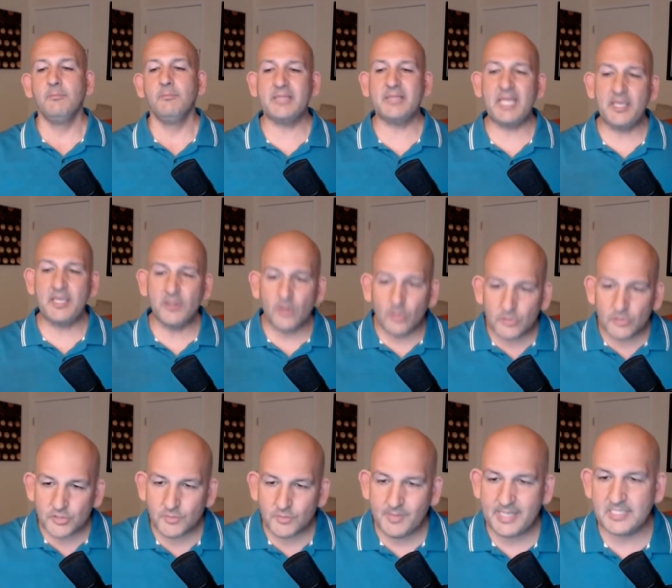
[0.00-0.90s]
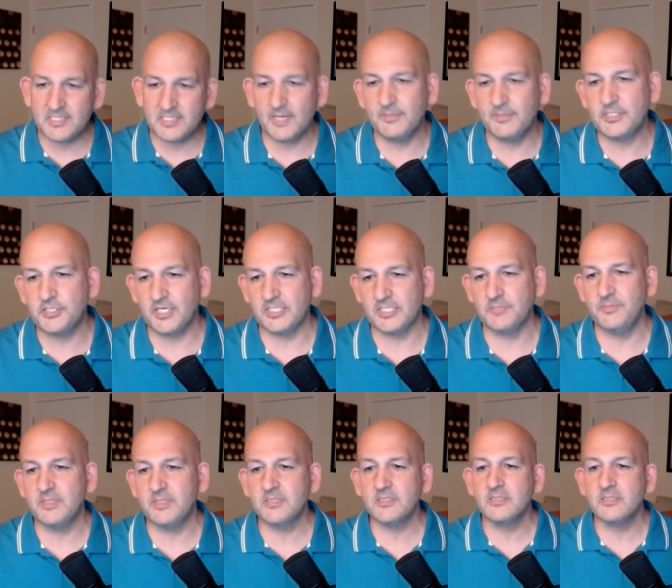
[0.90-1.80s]
But they can also make some
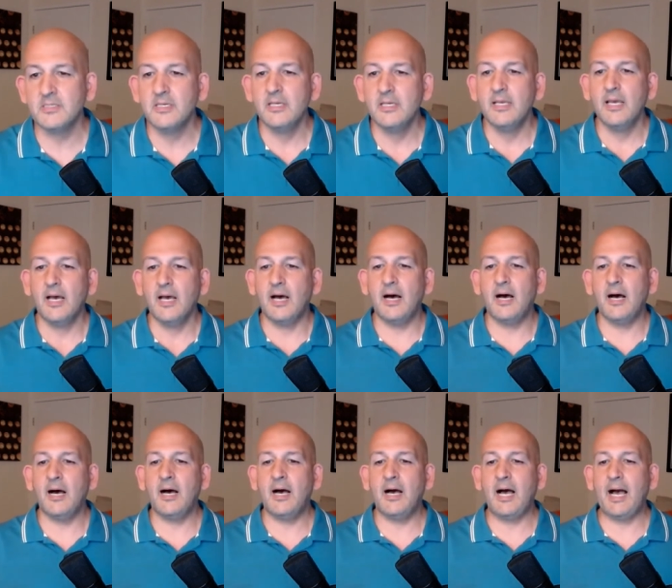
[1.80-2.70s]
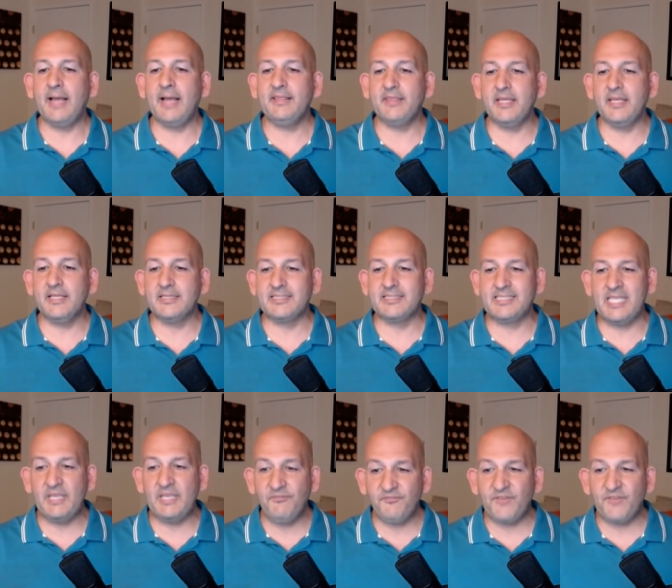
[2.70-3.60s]
adjustments. Uh, I think
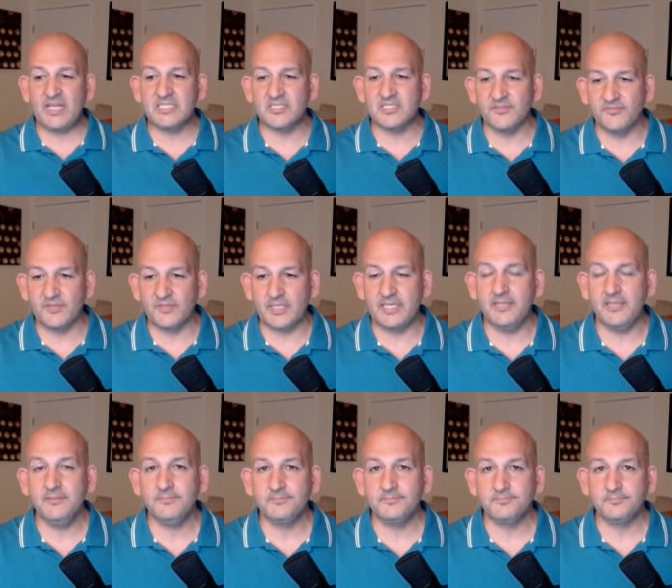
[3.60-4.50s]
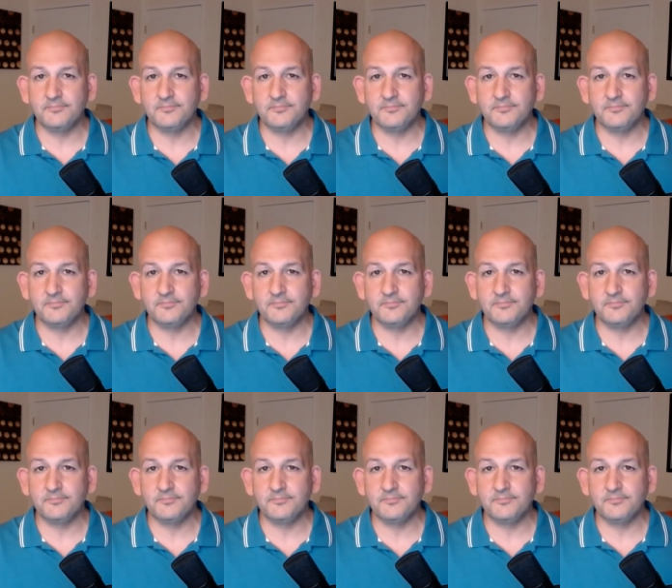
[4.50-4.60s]
defensively,